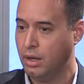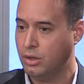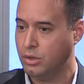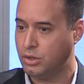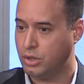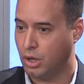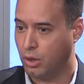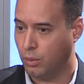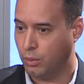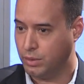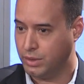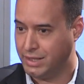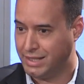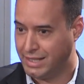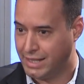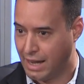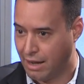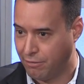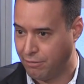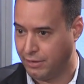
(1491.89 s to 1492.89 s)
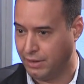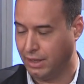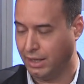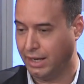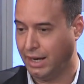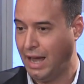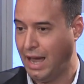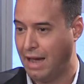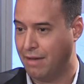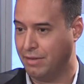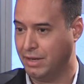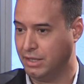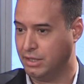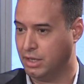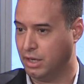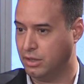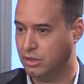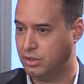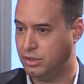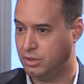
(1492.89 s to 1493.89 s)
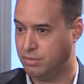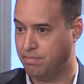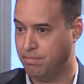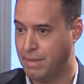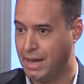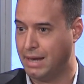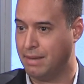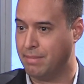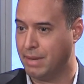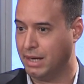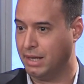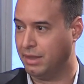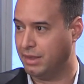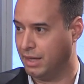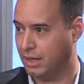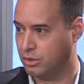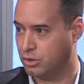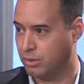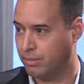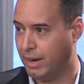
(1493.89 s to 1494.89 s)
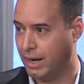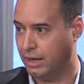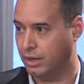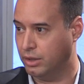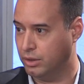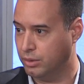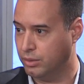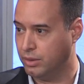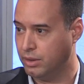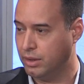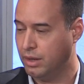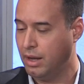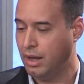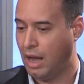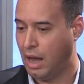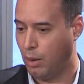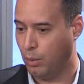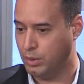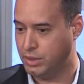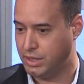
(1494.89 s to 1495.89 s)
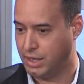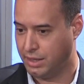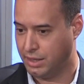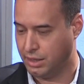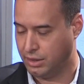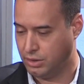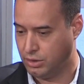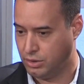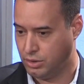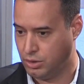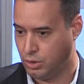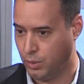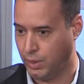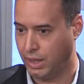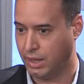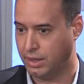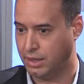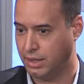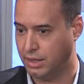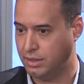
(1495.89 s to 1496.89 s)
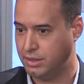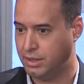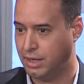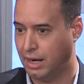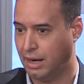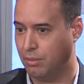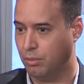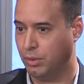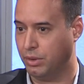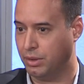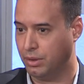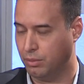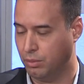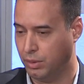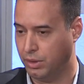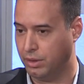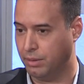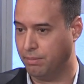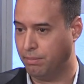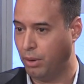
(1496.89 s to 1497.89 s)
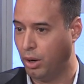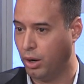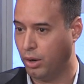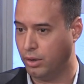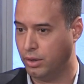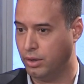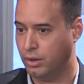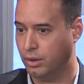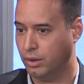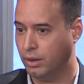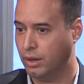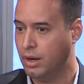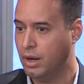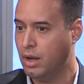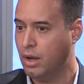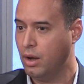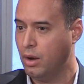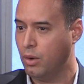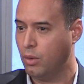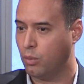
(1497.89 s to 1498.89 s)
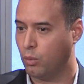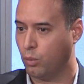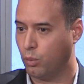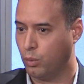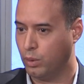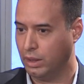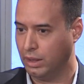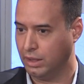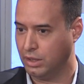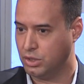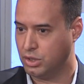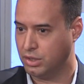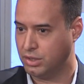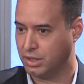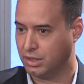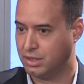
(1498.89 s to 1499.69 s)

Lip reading: So definitely, having done many, many things on my own, I would say that doing it this time with a partner really just